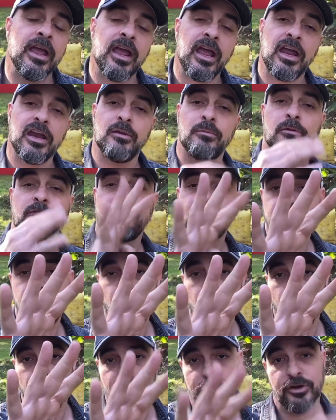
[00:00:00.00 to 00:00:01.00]
And number
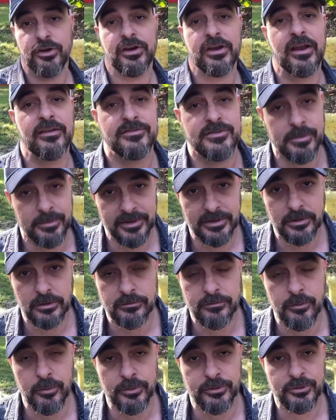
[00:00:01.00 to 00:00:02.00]
4, you need to have something to look
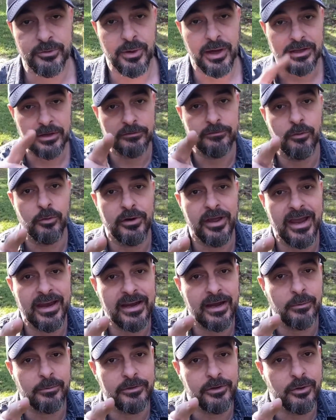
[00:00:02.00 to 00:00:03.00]
forward to. I look forward to
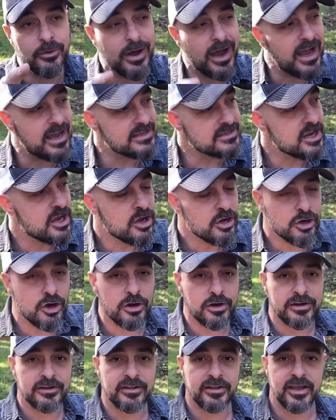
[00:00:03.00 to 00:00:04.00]
hanging out with you guys,
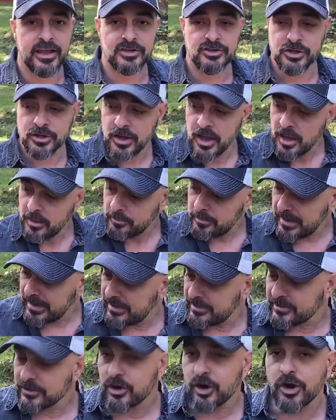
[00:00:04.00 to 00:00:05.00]
cooking in the kitchen, being
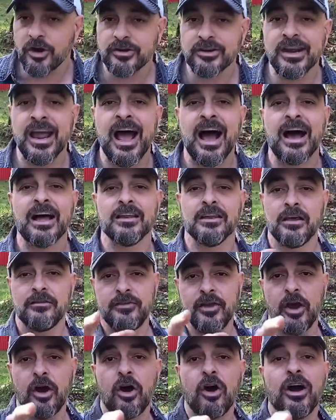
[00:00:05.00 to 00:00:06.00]
in the garden. I love
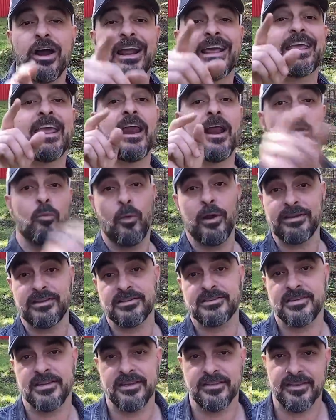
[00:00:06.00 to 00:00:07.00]
you all, and I cannot wait to
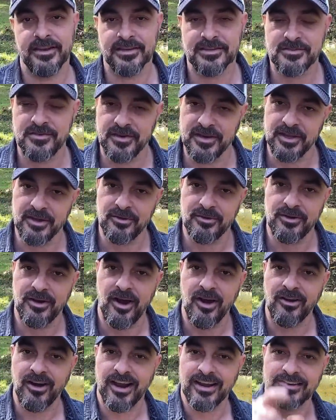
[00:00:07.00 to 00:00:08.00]
see you in the next video.
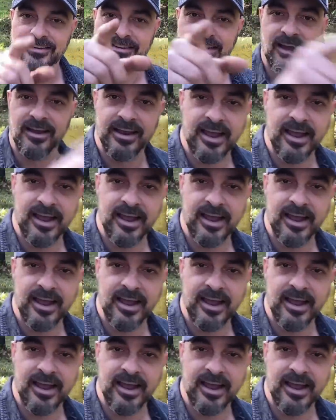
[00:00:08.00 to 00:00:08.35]
All right, Doc